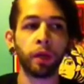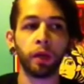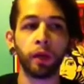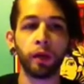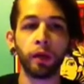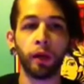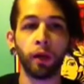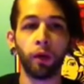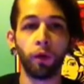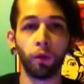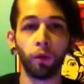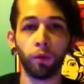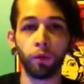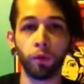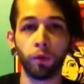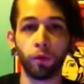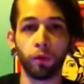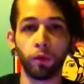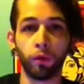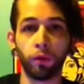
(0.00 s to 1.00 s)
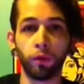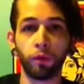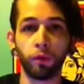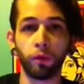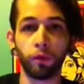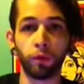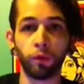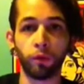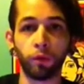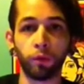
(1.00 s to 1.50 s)
Now,
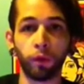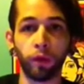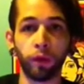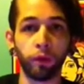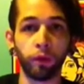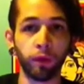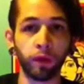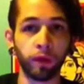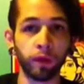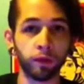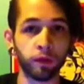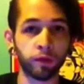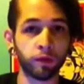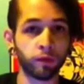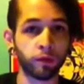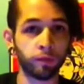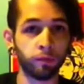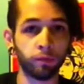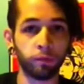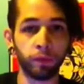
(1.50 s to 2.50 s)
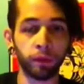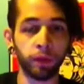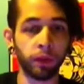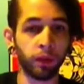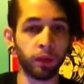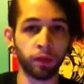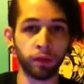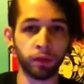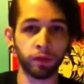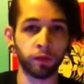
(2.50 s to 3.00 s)
right away in this
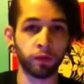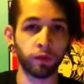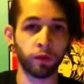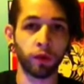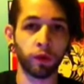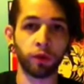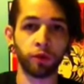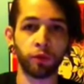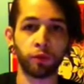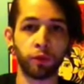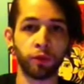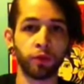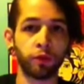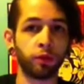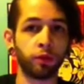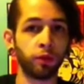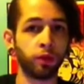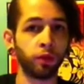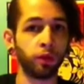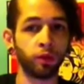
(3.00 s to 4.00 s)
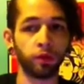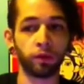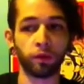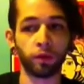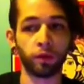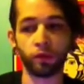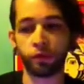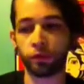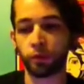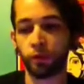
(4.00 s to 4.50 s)
beginning of this video, I just want to
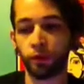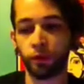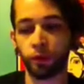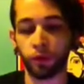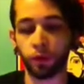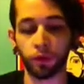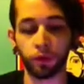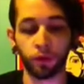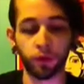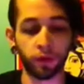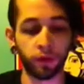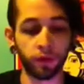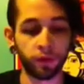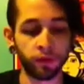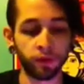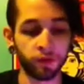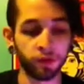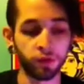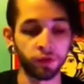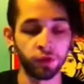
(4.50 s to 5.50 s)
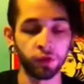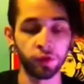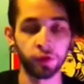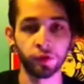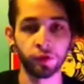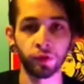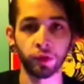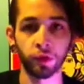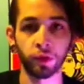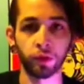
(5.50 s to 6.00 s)
let you know that this is just
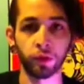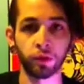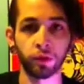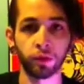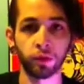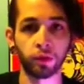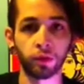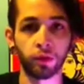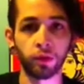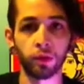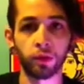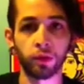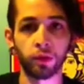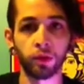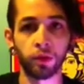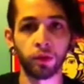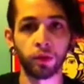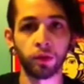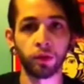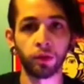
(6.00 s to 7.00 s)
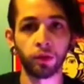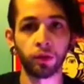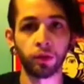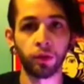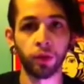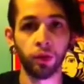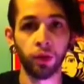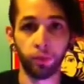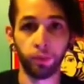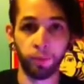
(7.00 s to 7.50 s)
like
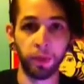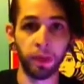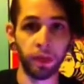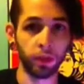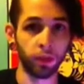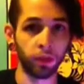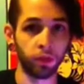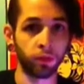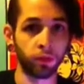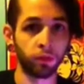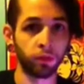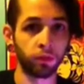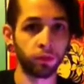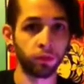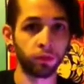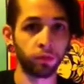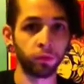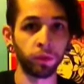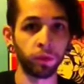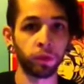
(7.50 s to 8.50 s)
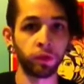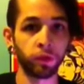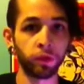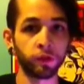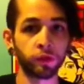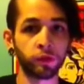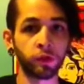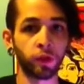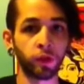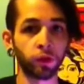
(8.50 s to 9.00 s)
an opinion,
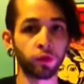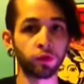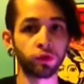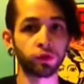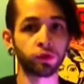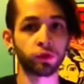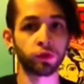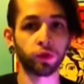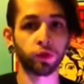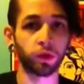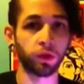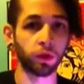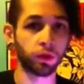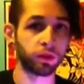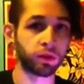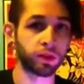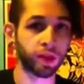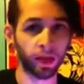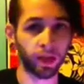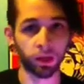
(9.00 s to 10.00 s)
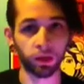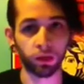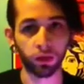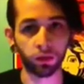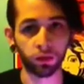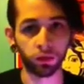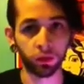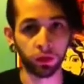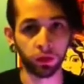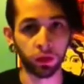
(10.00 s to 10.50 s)
because there is like
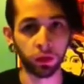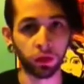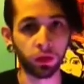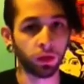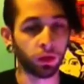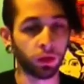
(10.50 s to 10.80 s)
technically